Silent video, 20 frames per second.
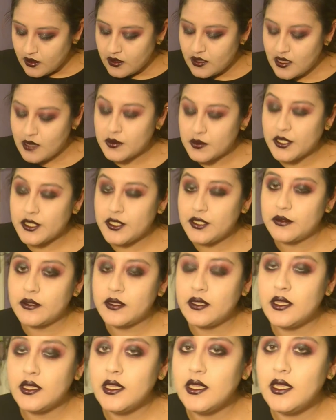Now we're going to do a
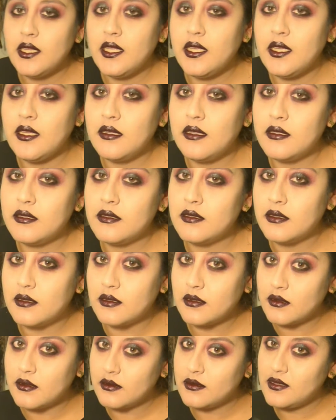
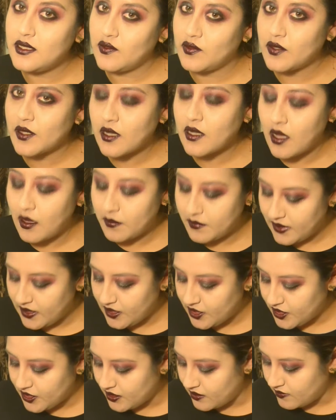little different
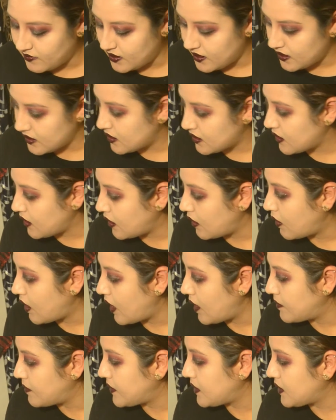combination of this. So
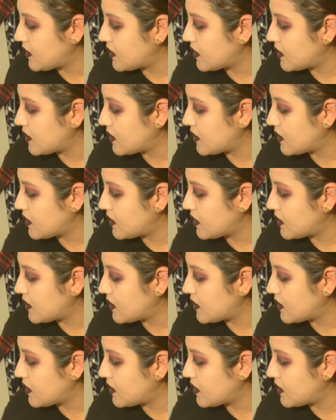I'm going to